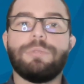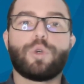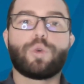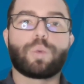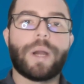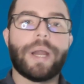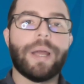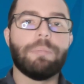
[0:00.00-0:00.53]

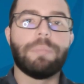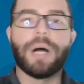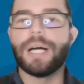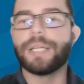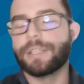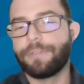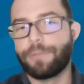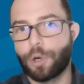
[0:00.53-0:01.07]
gram
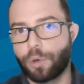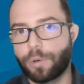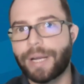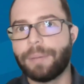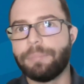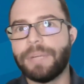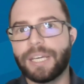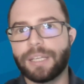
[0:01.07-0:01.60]
positive or
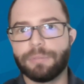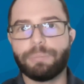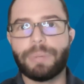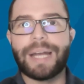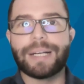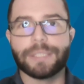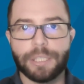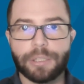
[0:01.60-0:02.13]
gram negative
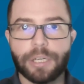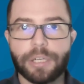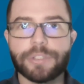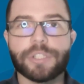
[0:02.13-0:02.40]
bacteria.